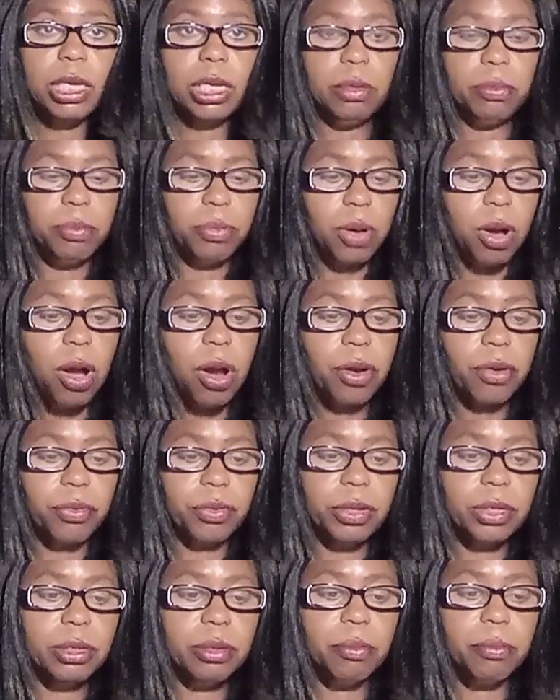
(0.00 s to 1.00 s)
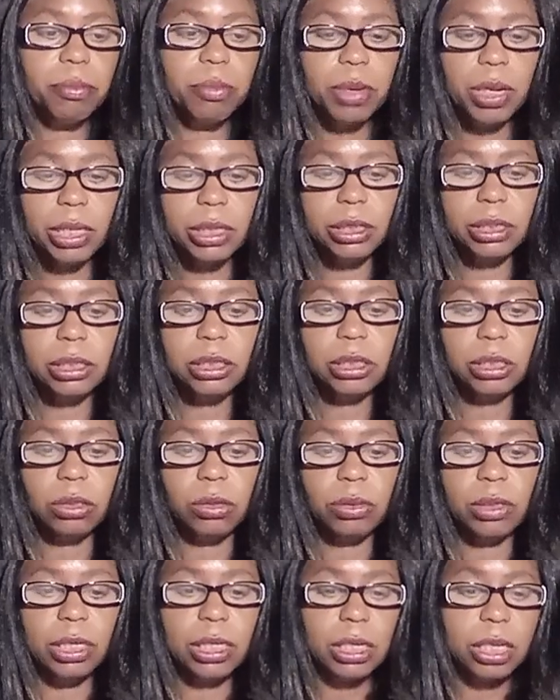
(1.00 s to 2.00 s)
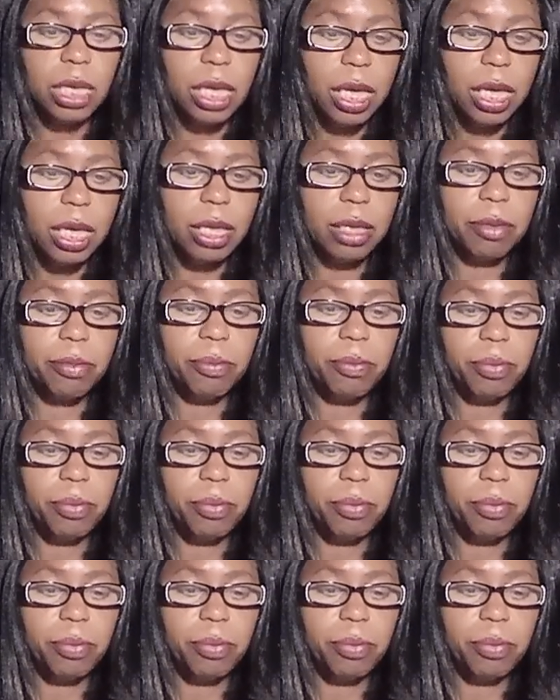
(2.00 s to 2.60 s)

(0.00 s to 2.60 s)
borrowing money so it can